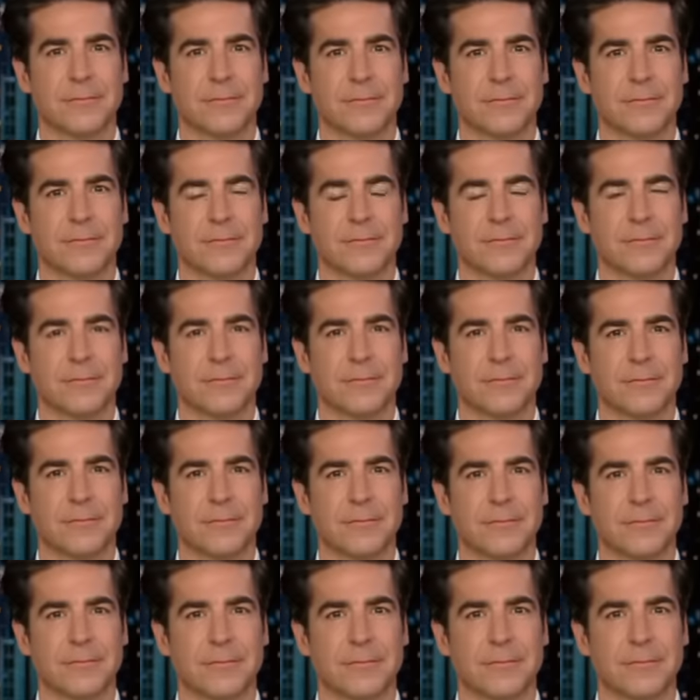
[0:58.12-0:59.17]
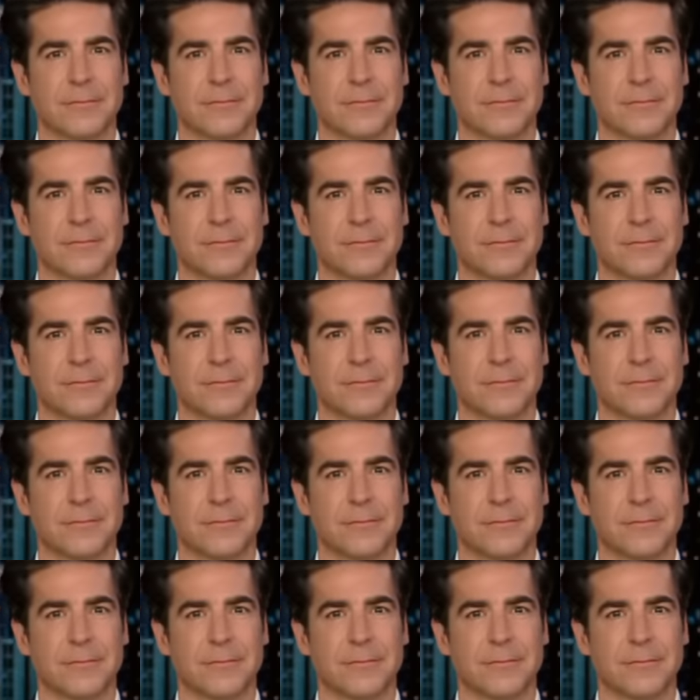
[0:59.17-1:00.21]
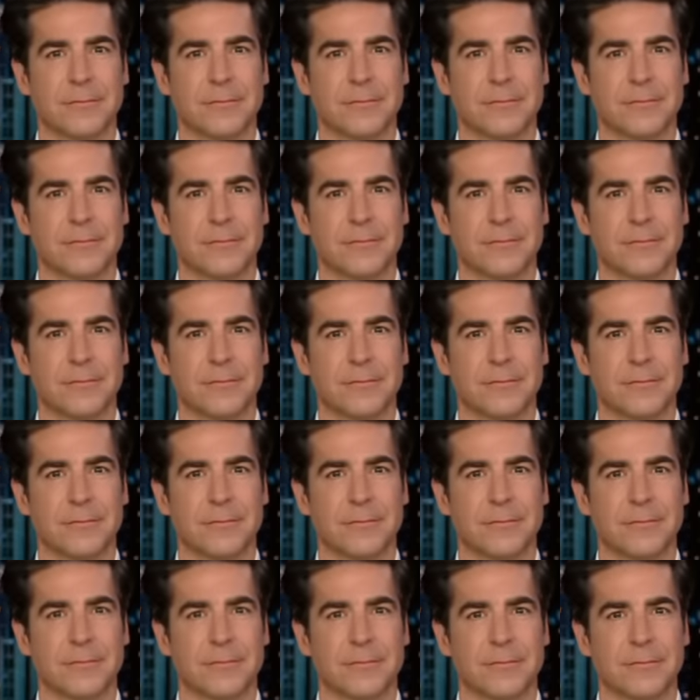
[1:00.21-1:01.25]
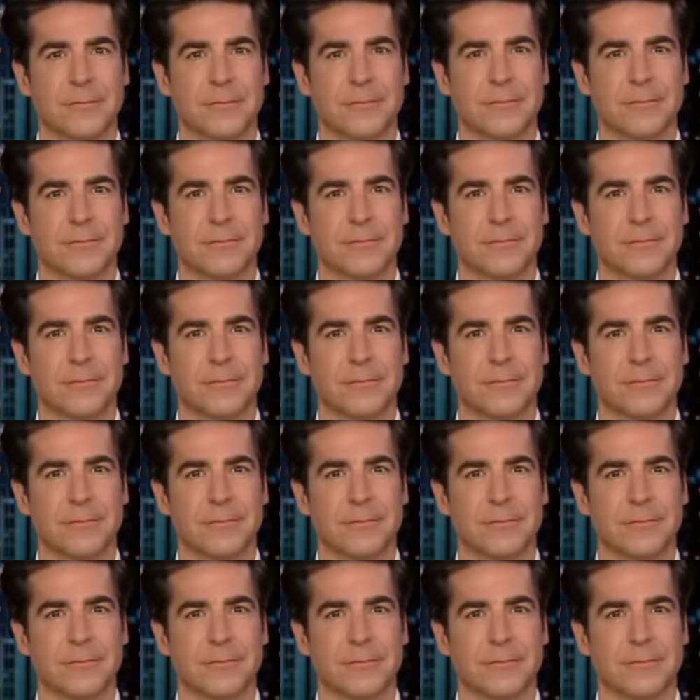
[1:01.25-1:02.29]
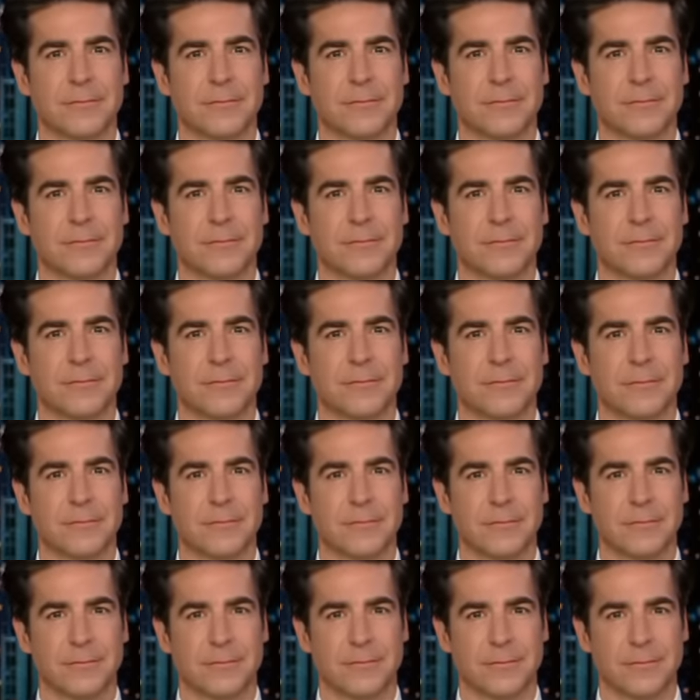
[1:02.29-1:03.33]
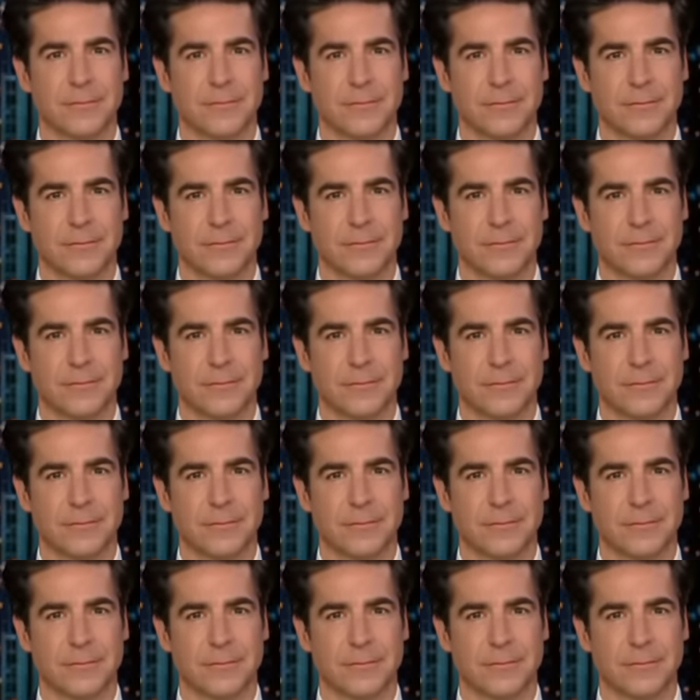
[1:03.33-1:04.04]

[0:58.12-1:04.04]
No words are spoken by the person on screen.